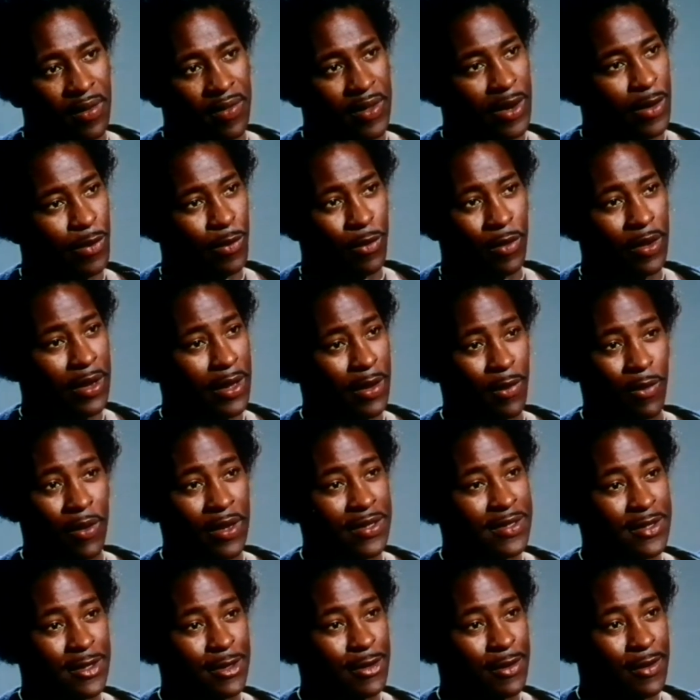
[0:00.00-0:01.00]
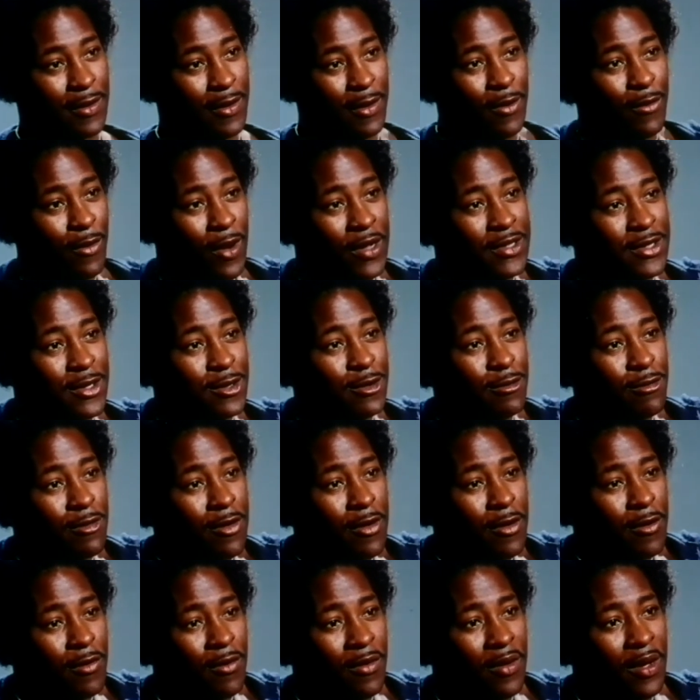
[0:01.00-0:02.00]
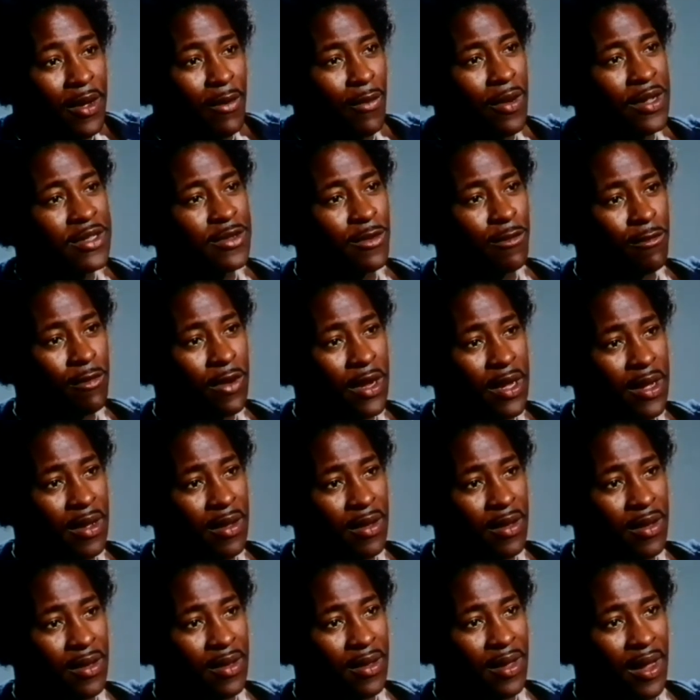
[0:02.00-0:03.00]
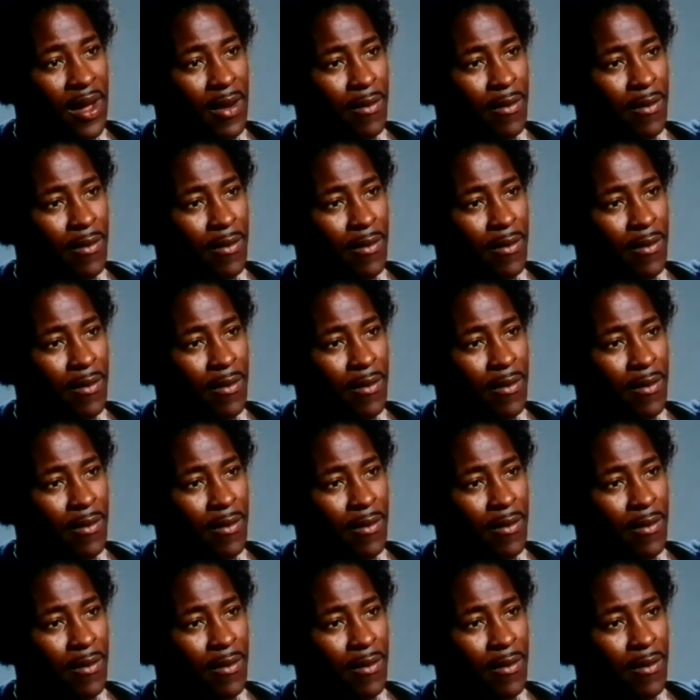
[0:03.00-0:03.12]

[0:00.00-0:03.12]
that it really wasn't true. It wasn't real.